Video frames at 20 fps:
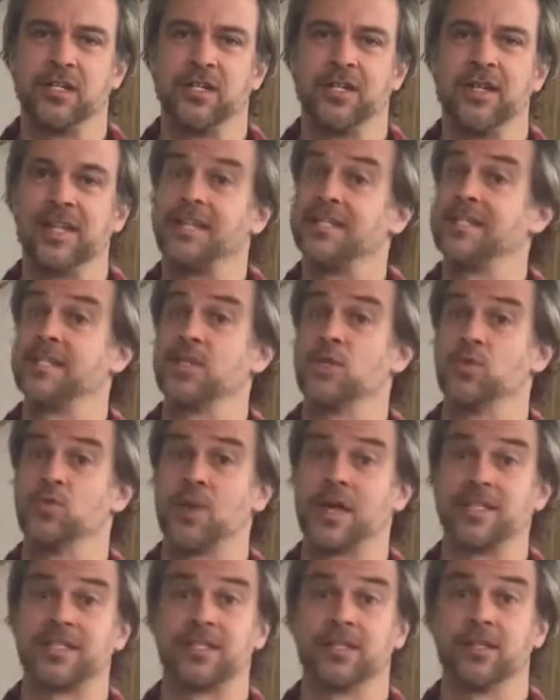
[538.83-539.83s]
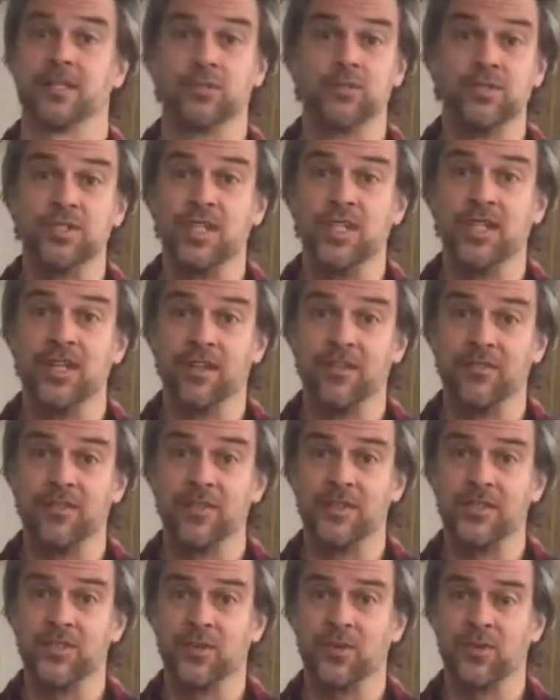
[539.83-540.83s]
It's the resolution of the
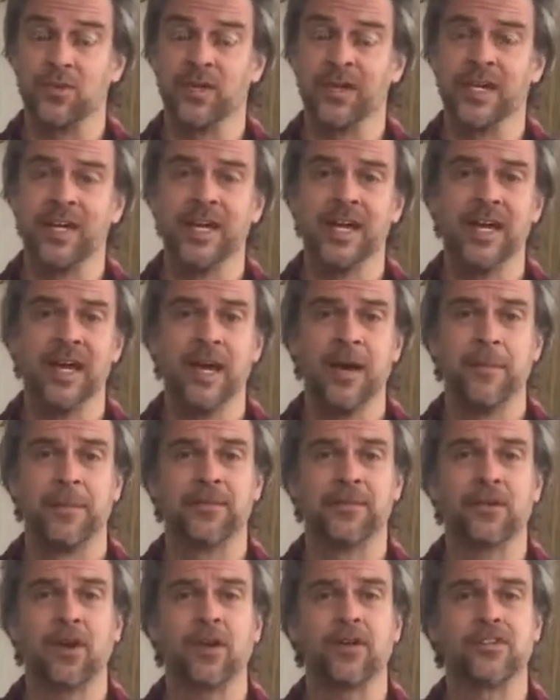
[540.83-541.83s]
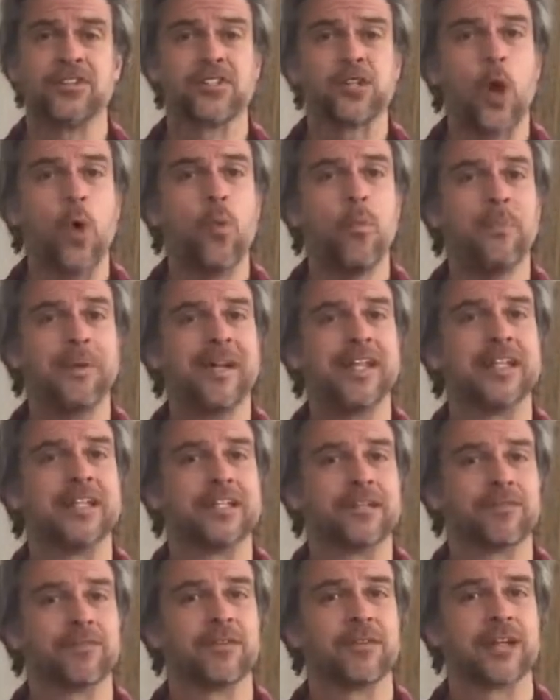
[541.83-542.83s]
story. But there are so many
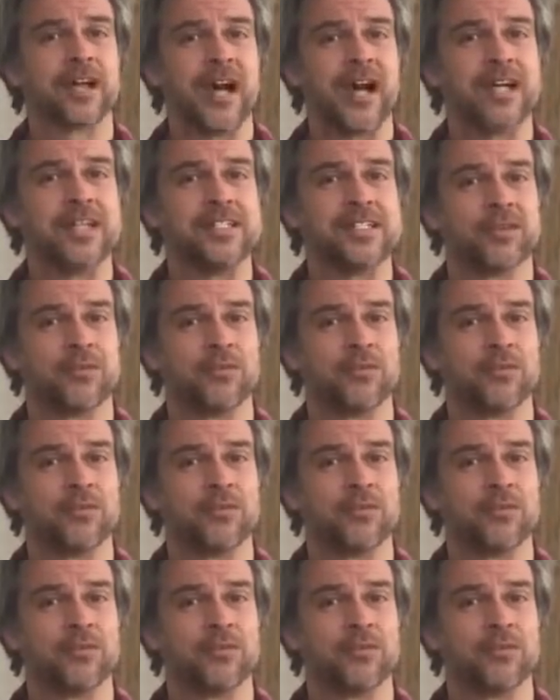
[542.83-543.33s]
different kinds of